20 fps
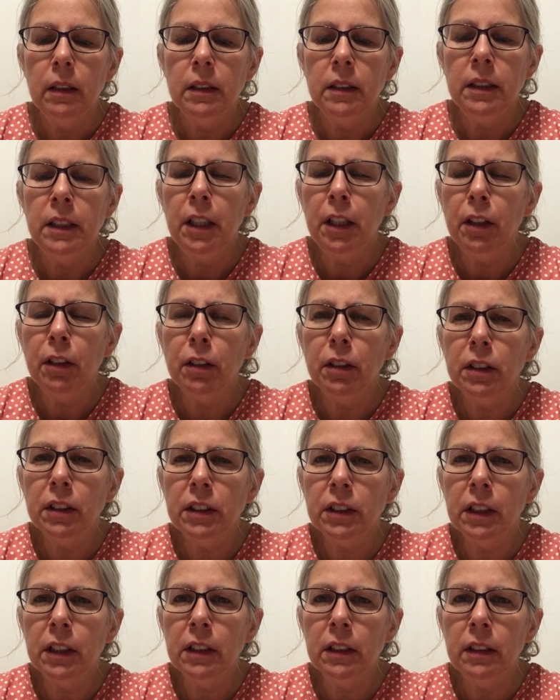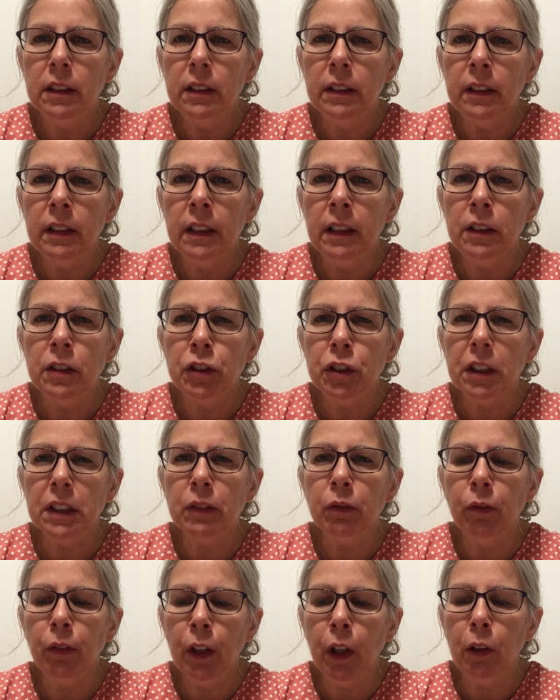Tears didn't just
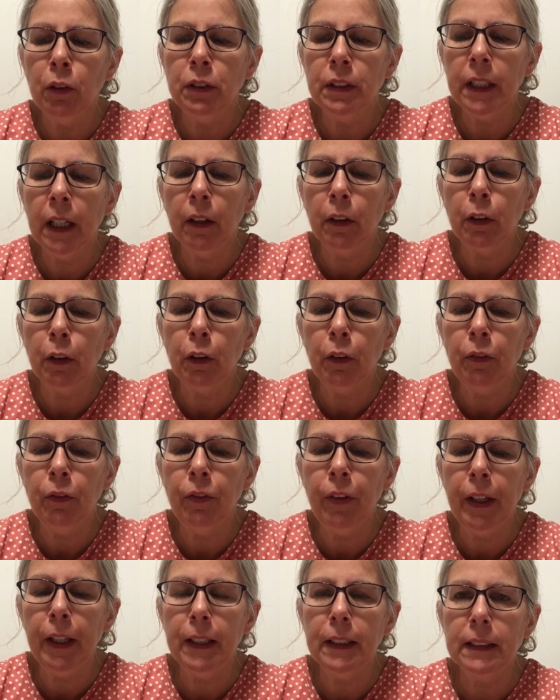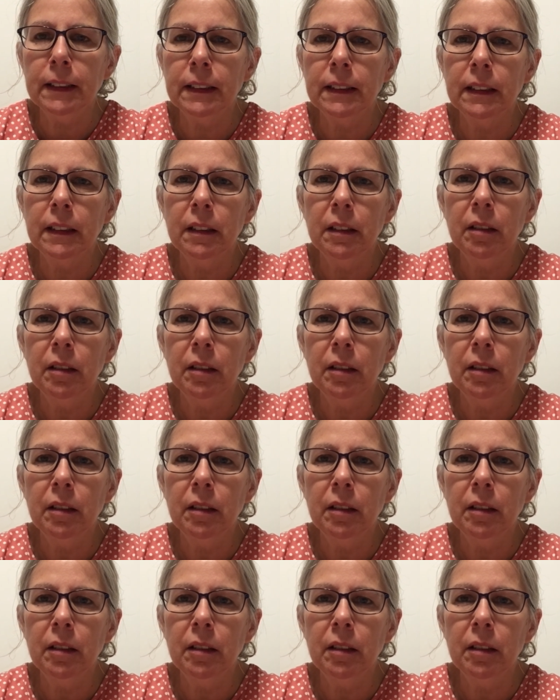flow down her face,